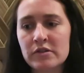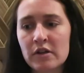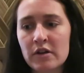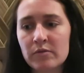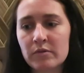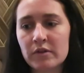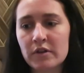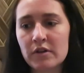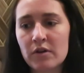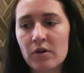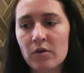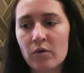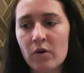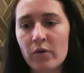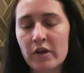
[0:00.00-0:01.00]
And so I didn't really
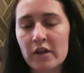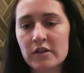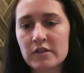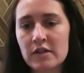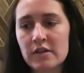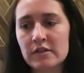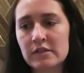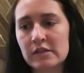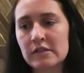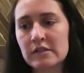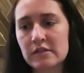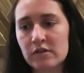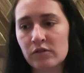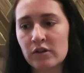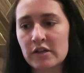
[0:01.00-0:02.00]
know going into this
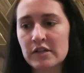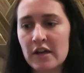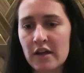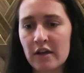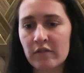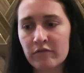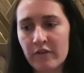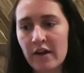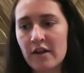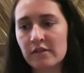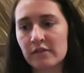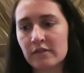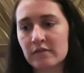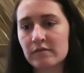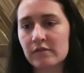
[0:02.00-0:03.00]
3-day
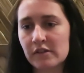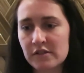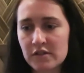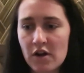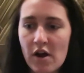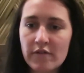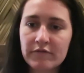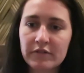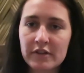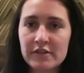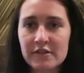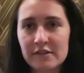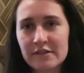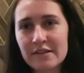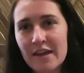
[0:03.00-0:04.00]
event, this
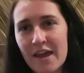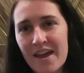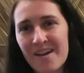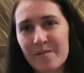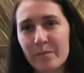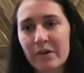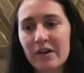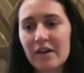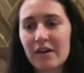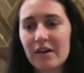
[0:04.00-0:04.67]
conference, this camp.